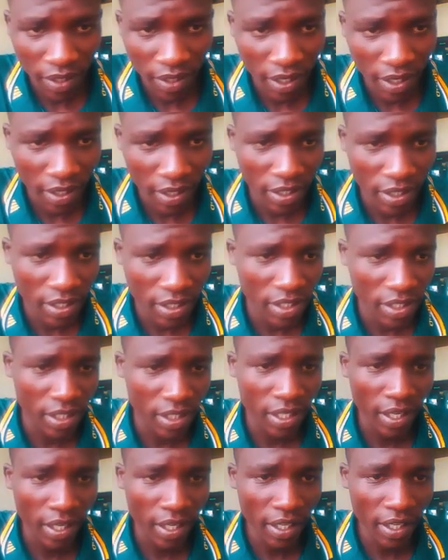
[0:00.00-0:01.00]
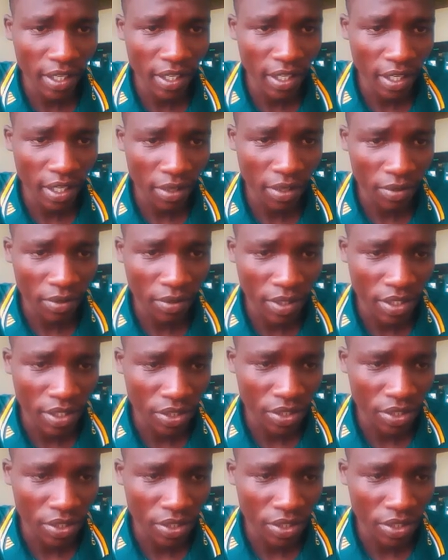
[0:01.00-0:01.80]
it in any language